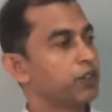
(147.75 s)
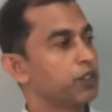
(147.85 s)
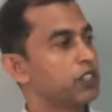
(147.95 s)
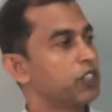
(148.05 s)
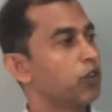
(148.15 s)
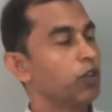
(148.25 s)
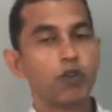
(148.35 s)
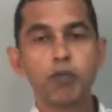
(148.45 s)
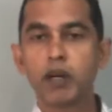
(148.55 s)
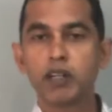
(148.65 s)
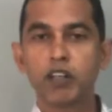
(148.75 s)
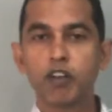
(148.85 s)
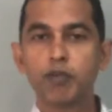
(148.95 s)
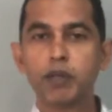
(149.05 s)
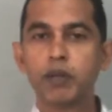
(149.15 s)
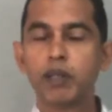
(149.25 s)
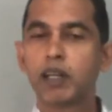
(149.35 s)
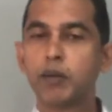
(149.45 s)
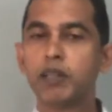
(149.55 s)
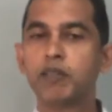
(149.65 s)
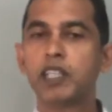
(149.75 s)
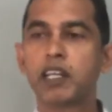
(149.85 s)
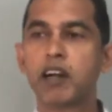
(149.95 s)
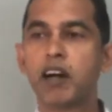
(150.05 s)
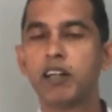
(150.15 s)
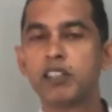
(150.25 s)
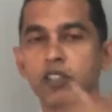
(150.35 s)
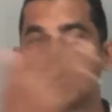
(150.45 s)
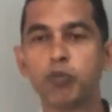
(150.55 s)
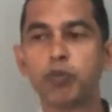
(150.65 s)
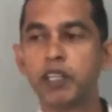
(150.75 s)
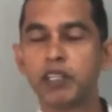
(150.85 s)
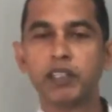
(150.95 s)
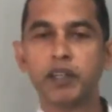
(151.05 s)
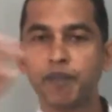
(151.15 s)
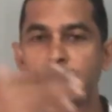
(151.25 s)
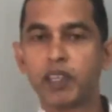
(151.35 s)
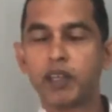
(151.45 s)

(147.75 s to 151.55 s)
you could see all over Margam people coming with their cars and opening the